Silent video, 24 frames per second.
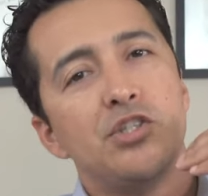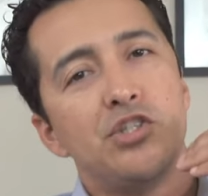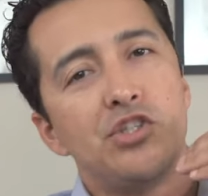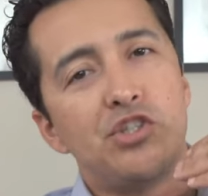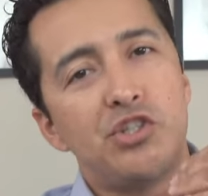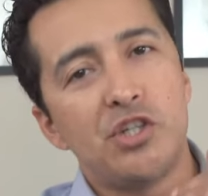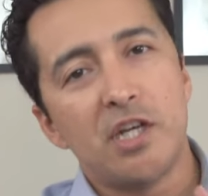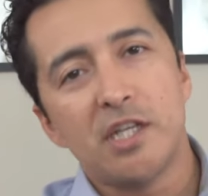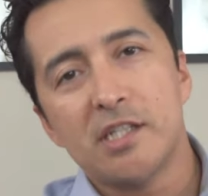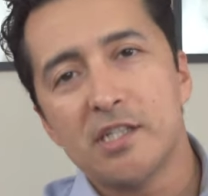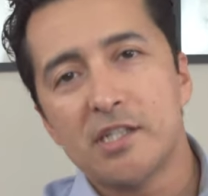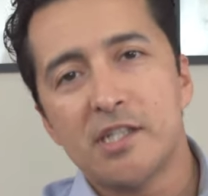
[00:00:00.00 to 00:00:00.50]

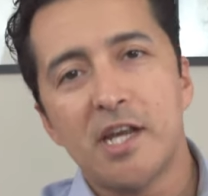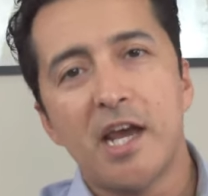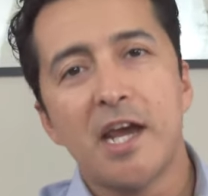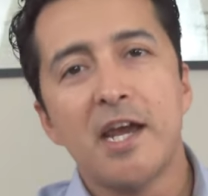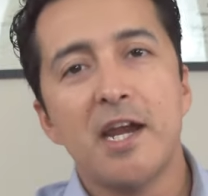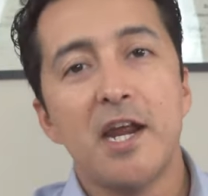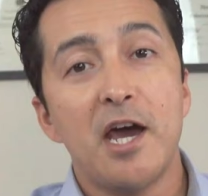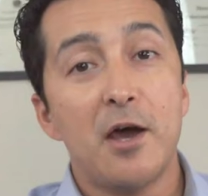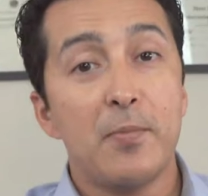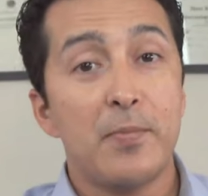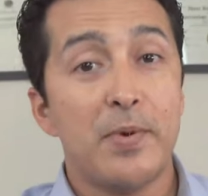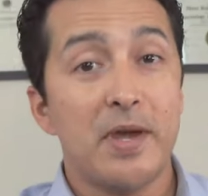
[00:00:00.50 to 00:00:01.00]
Just
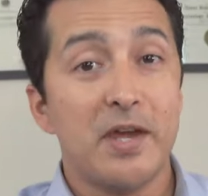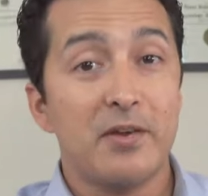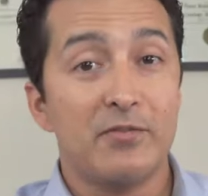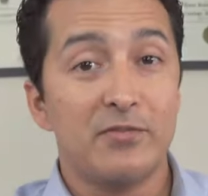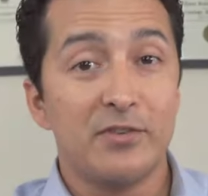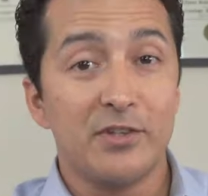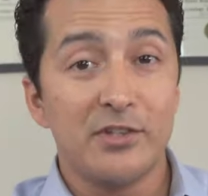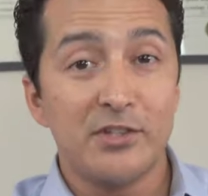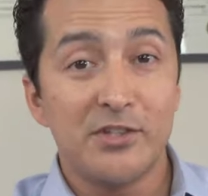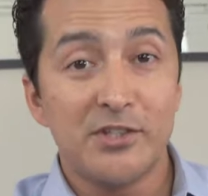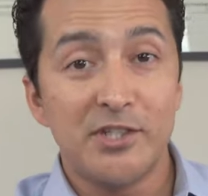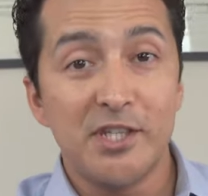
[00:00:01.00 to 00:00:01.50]
sign up, and
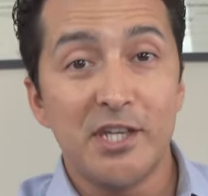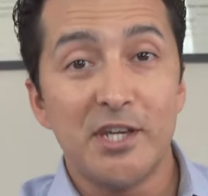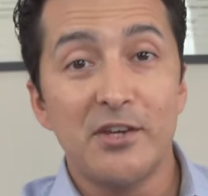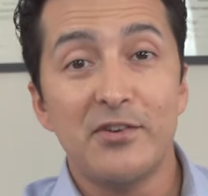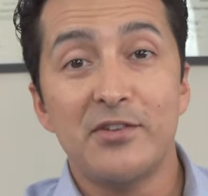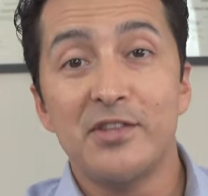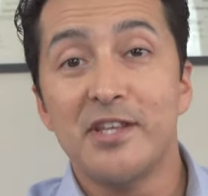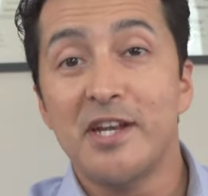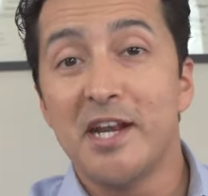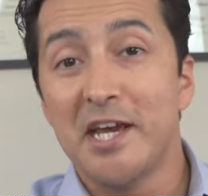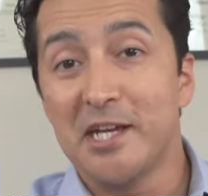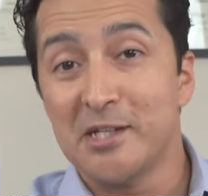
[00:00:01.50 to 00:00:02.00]
we'll see you
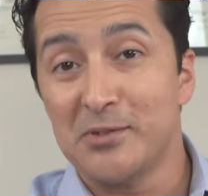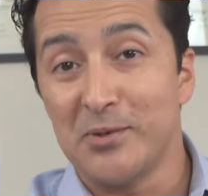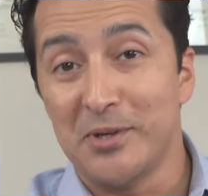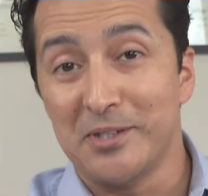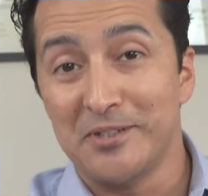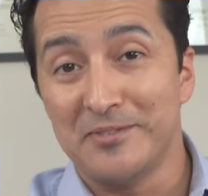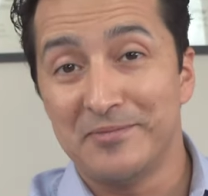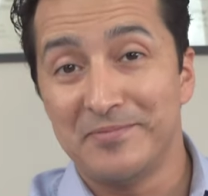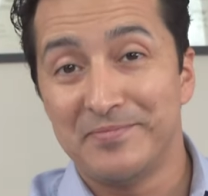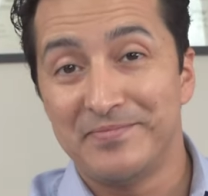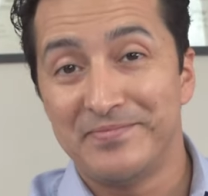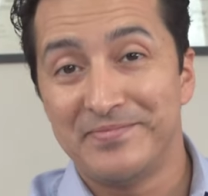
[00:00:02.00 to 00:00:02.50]
in the next
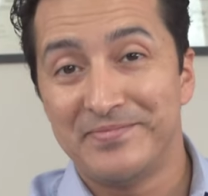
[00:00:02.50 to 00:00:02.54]
one.